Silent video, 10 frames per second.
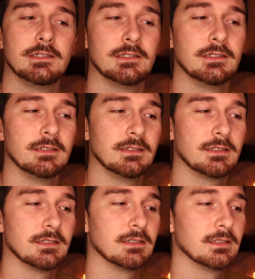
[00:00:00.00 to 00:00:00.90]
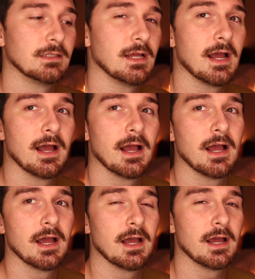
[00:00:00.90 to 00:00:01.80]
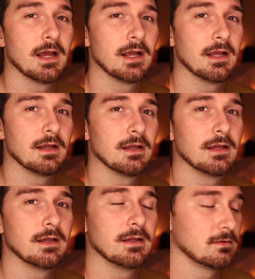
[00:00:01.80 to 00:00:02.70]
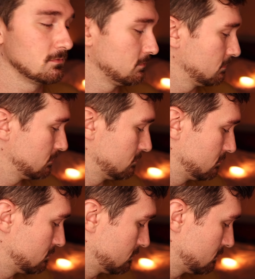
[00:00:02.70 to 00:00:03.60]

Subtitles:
(no one is talking)